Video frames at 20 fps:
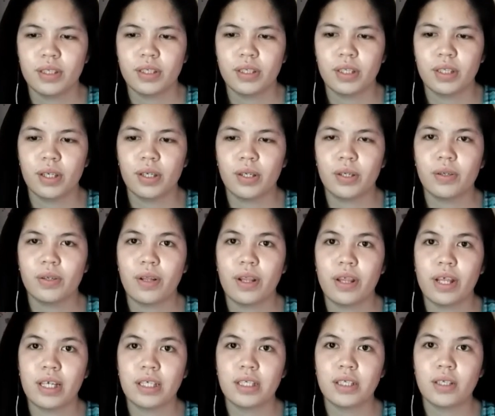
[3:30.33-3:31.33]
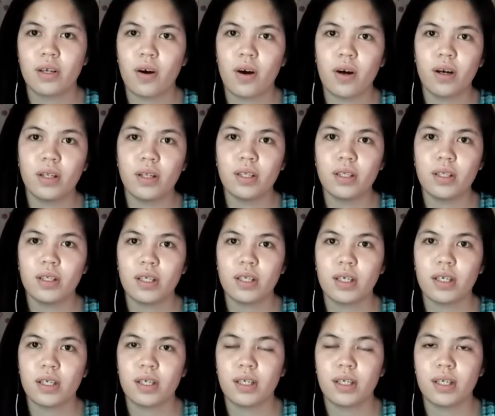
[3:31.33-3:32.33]
So that's all
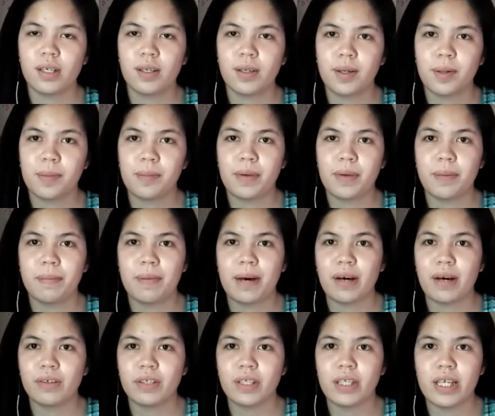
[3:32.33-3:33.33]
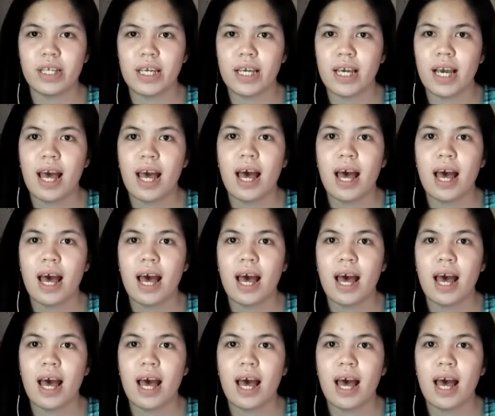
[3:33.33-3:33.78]
about the